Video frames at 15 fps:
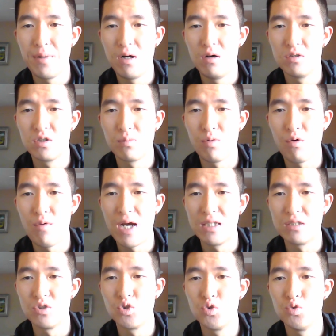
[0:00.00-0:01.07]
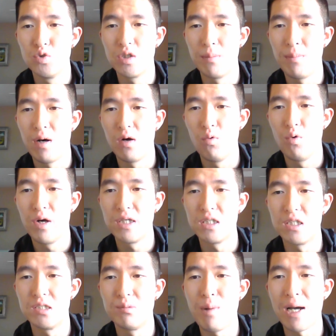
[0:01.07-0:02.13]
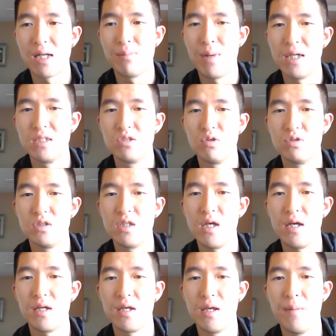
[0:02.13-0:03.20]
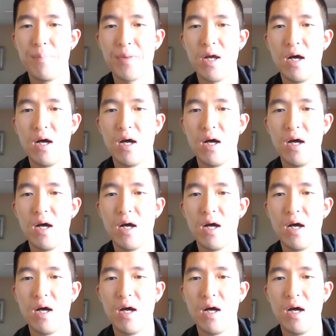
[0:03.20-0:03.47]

but also provide the rules about what is expected by society and